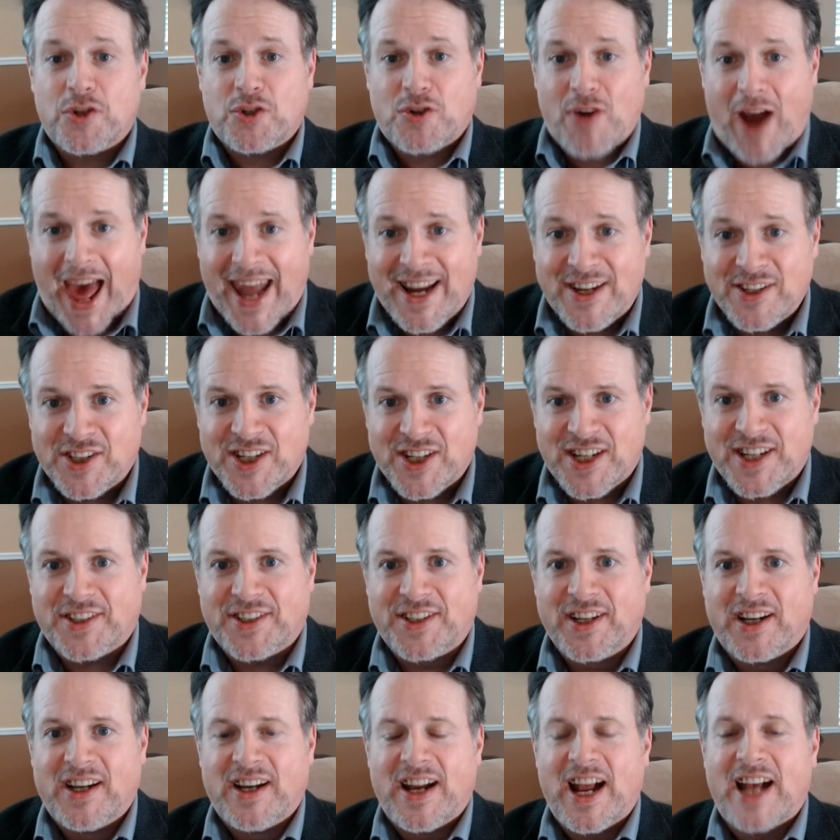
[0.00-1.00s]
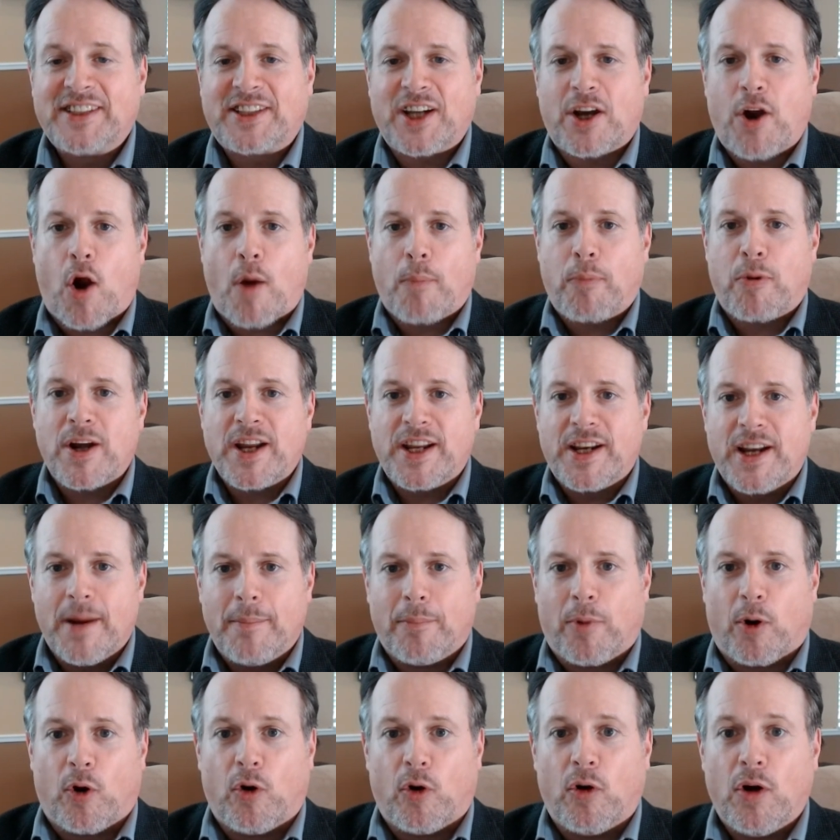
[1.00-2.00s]
strategies as they are pretty
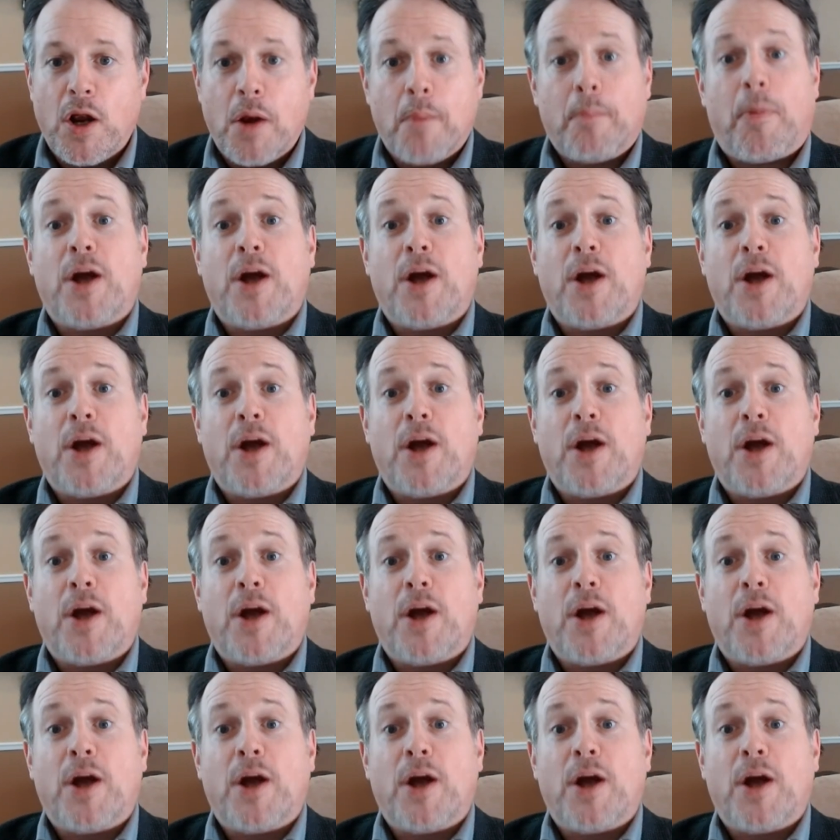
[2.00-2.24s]
nimble,